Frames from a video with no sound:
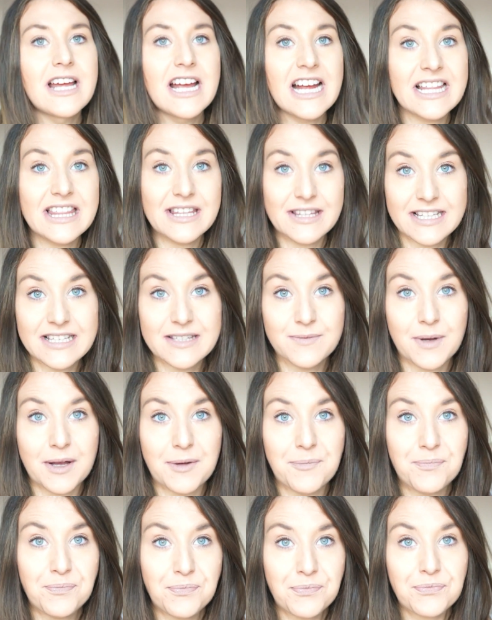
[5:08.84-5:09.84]
like this
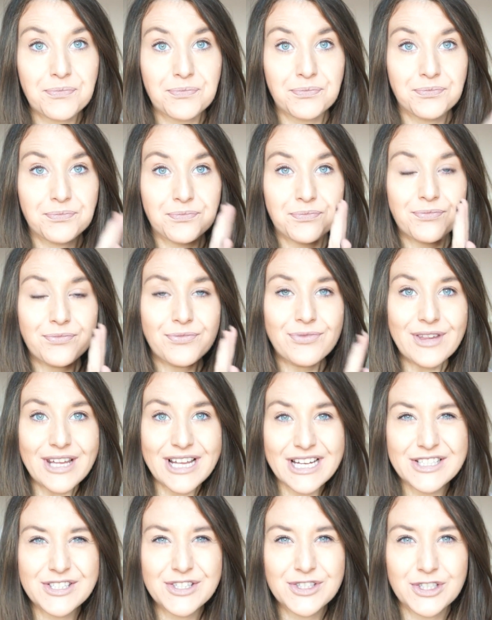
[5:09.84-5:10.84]
one.
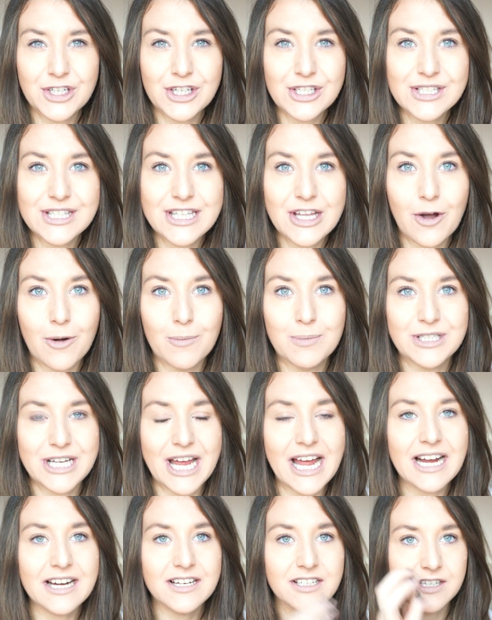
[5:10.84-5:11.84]
It's just the
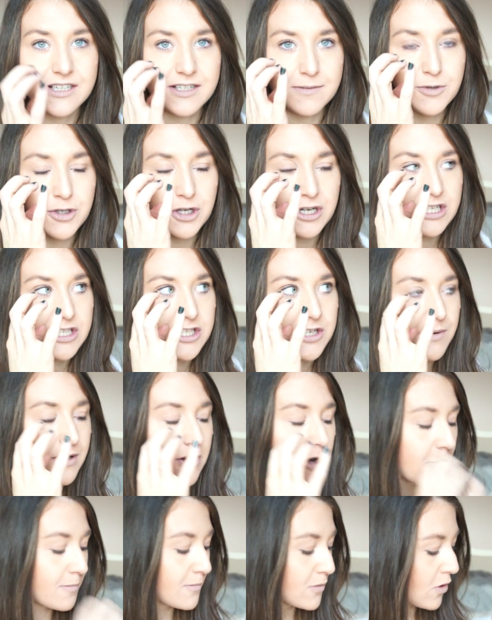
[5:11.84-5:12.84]
object, because I'm trying to do
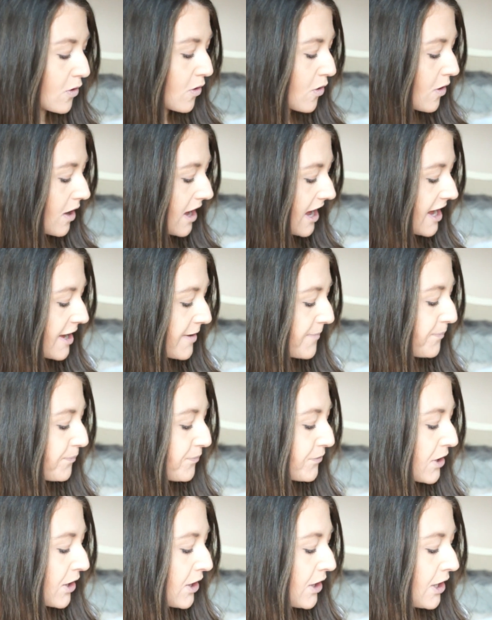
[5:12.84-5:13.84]
a lot more
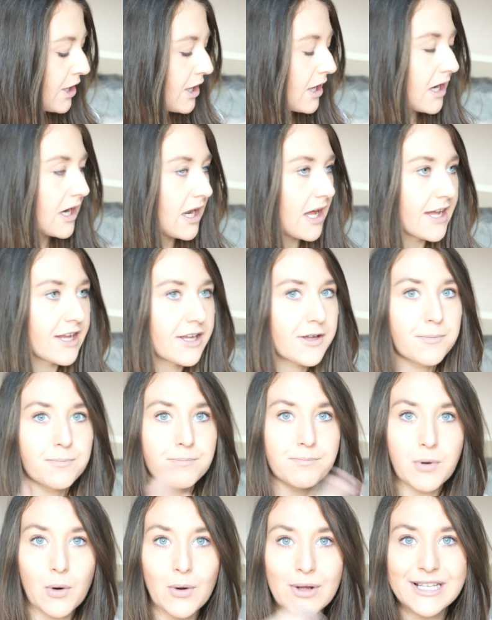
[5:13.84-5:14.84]

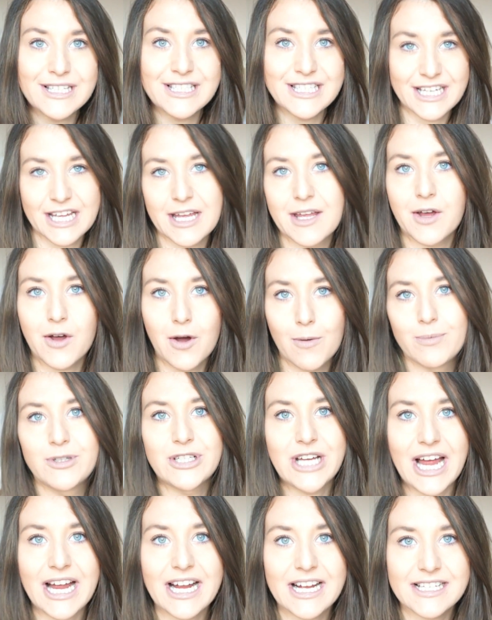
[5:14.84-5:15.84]
like pointing at
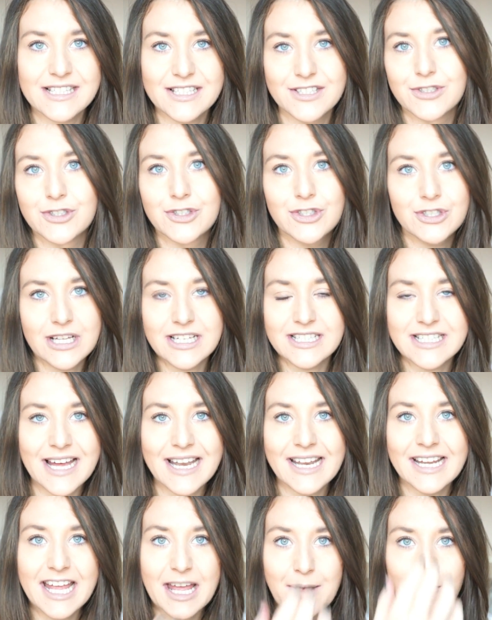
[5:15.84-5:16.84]
objects and like
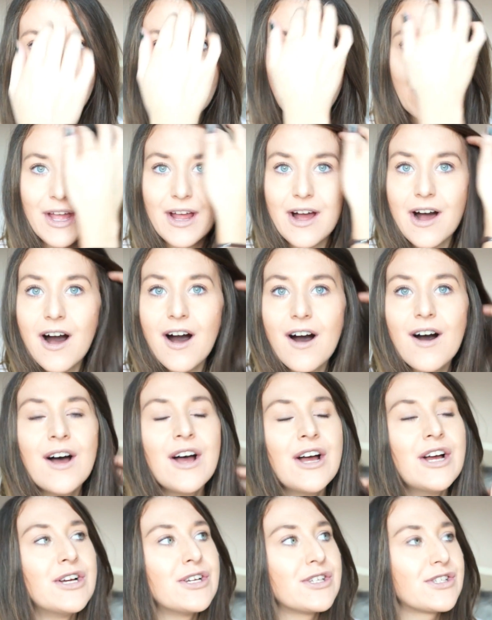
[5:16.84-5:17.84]
telling him what they
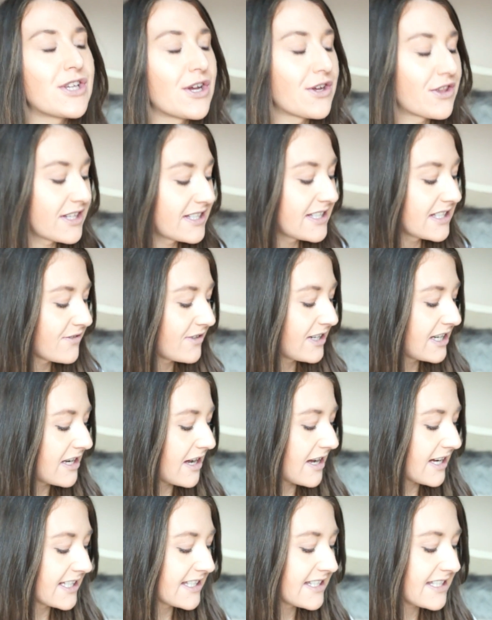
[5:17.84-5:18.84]
are. So this is really
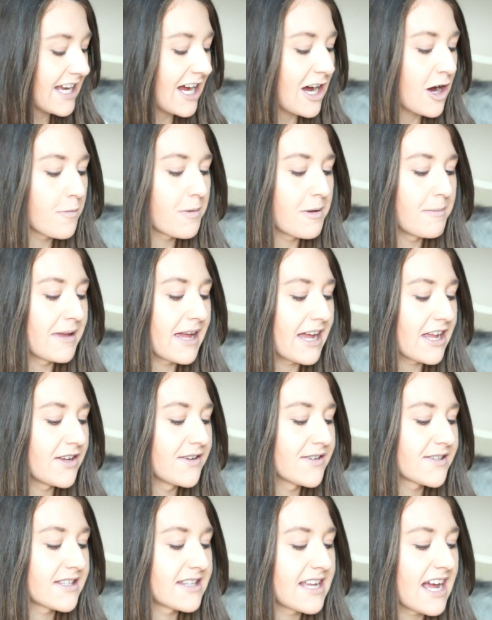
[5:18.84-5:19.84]
nice to help him get
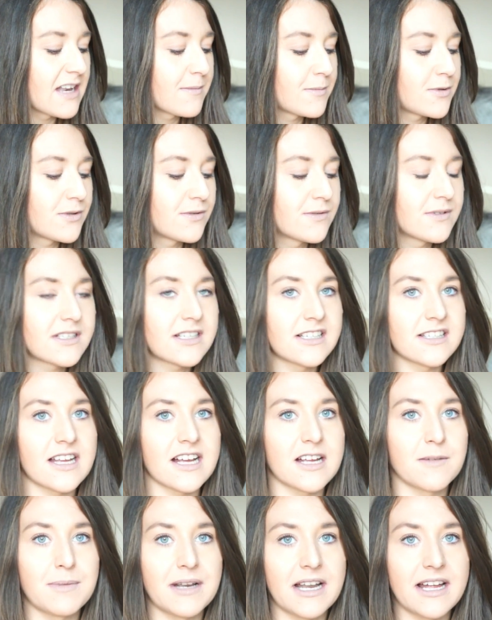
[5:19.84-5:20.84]
used to the animals, because
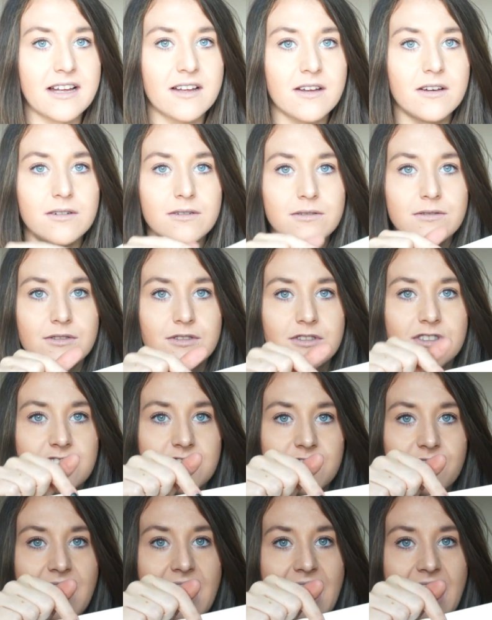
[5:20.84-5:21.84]
I can be like, oh,
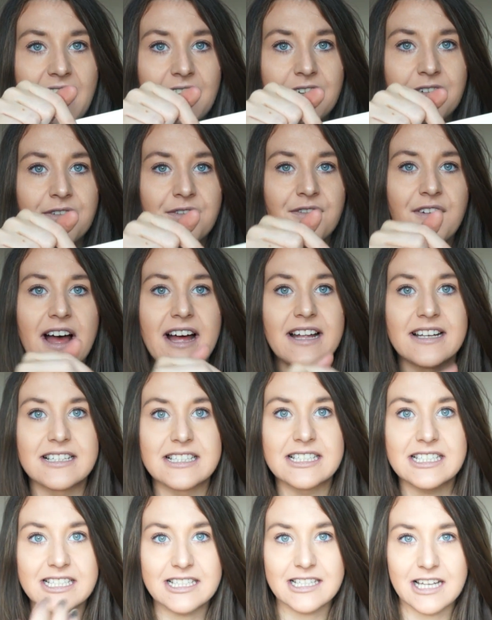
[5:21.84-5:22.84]
giraffe,
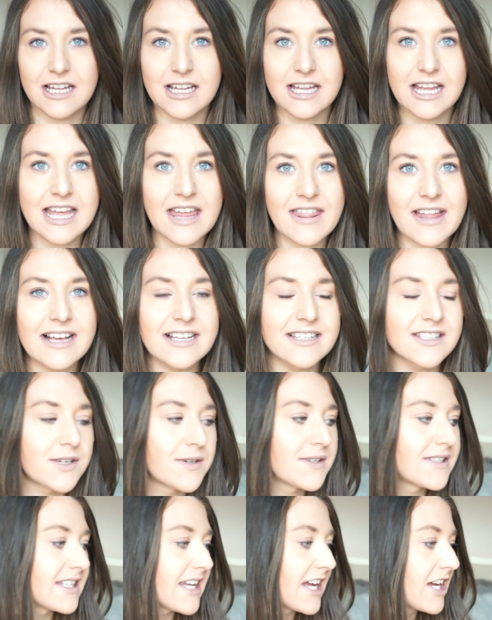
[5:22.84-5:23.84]
and like get that
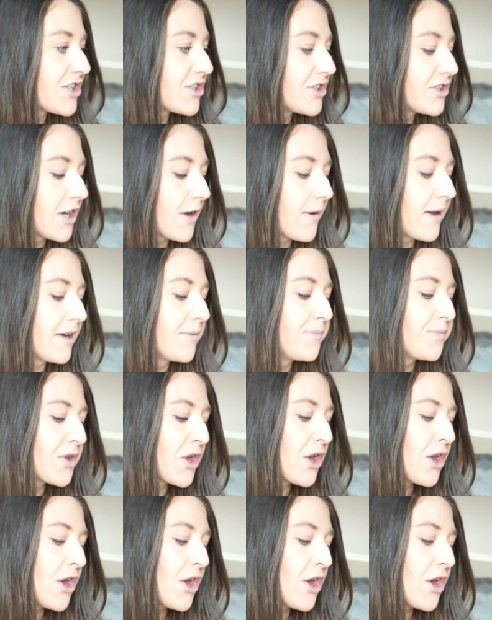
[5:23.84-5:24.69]
association going.